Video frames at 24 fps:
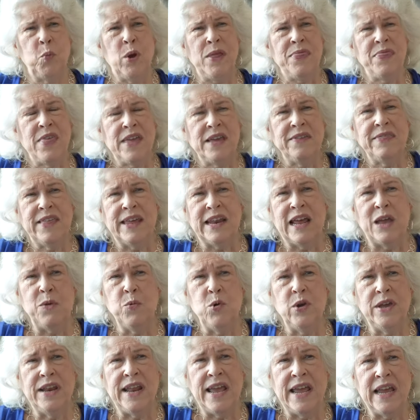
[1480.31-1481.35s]
One thing that I
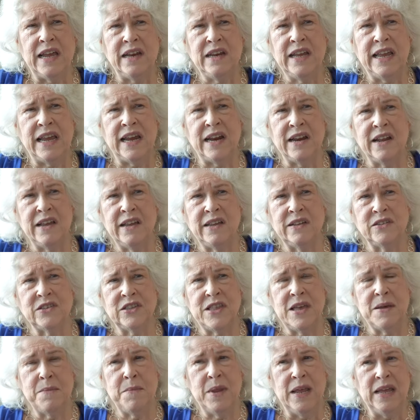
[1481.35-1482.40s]
would add, Katie, is
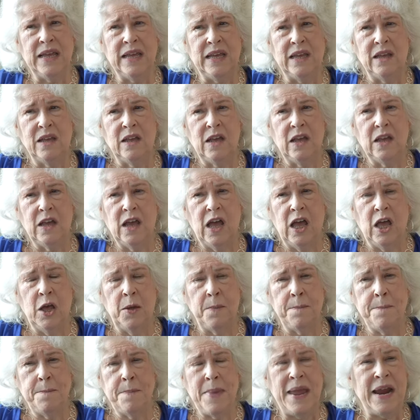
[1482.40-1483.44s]
that
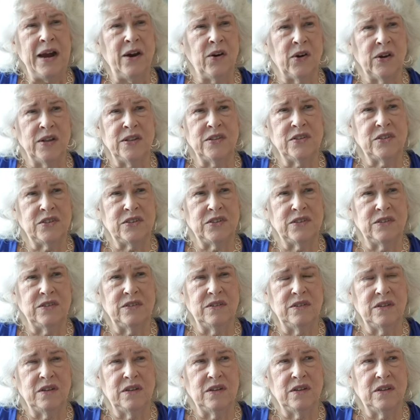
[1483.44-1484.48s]
um, parents
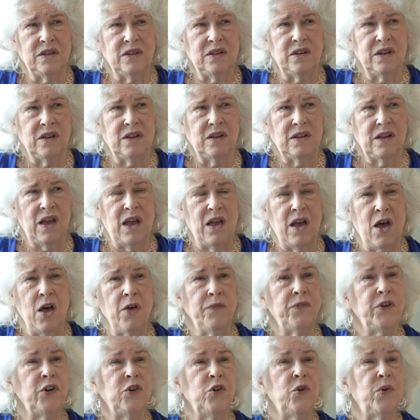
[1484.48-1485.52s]

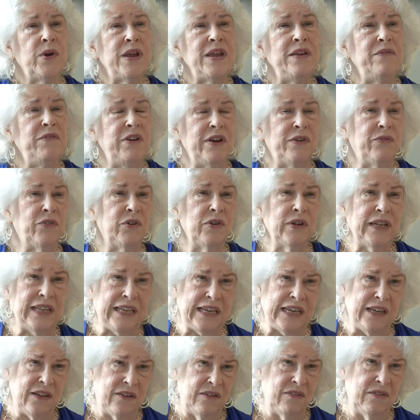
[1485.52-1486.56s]
often grieve differently.